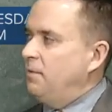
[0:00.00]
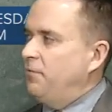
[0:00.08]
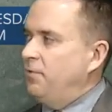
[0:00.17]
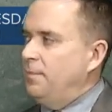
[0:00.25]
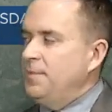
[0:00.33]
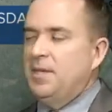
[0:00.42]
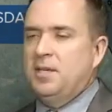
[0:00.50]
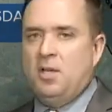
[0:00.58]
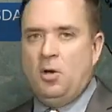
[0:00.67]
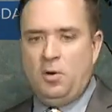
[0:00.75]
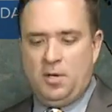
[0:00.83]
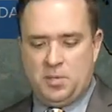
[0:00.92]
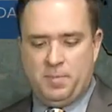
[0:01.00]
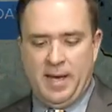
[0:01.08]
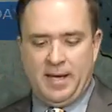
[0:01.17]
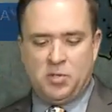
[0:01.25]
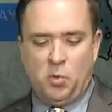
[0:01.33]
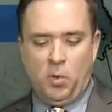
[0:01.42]
from the Dakotas
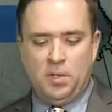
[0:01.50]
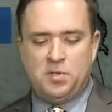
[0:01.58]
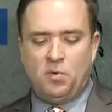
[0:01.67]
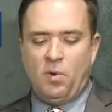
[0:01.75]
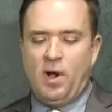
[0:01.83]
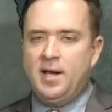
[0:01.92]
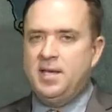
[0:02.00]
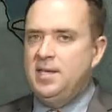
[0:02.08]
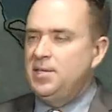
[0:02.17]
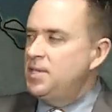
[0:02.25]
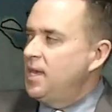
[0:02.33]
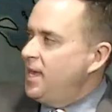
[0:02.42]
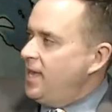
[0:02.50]
back towards the Rockies,